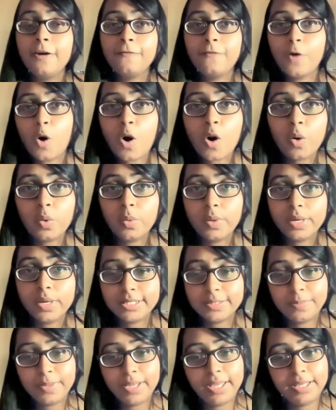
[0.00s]
for
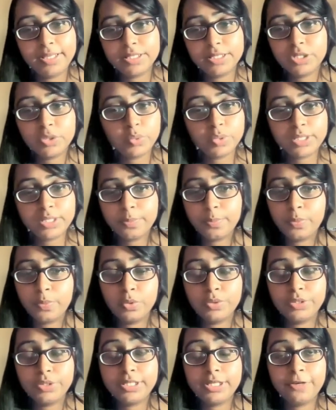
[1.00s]
always being so
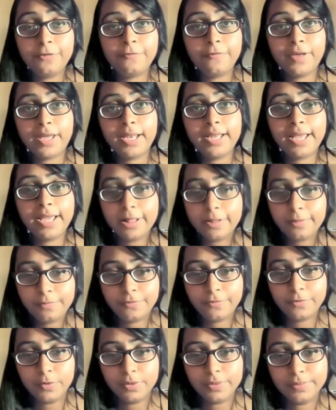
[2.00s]
supportive and
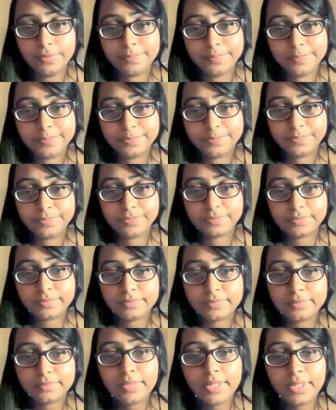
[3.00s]
helpful.
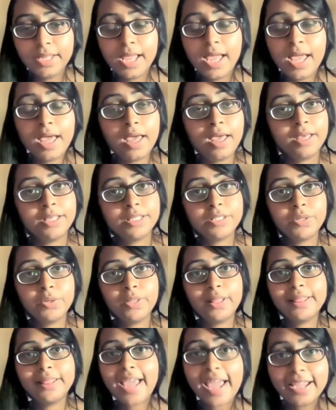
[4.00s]
So
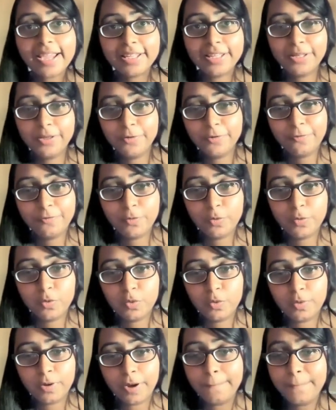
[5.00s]
thank you
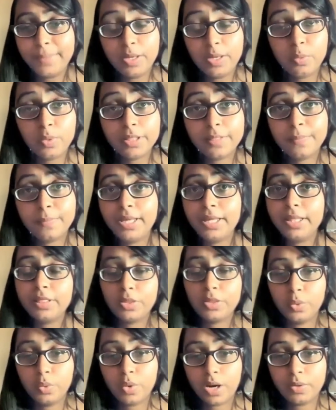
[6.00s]
for being with me
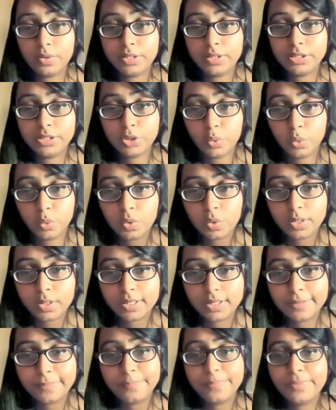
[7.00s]
throughout the talk.
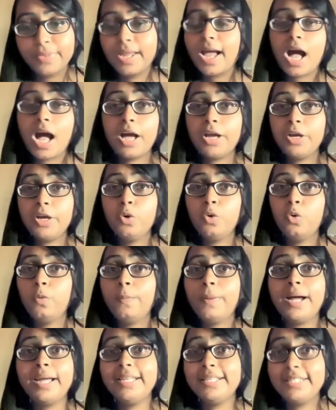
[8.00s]
I
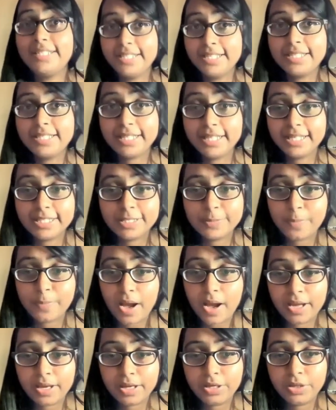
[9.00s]
hope I did
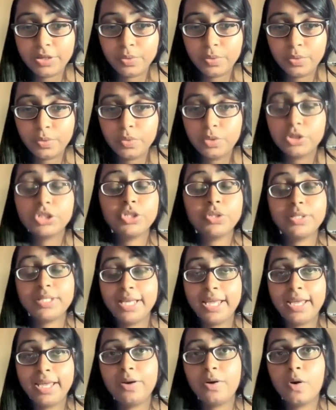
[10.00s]
inspire you to
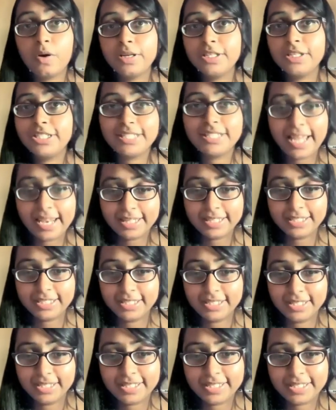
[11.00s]
take on
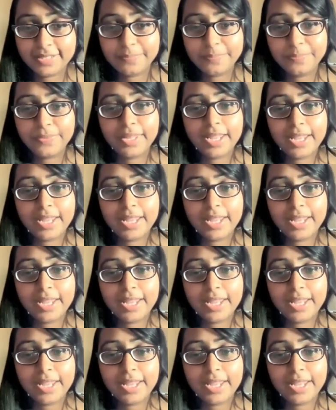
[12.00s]
challenges.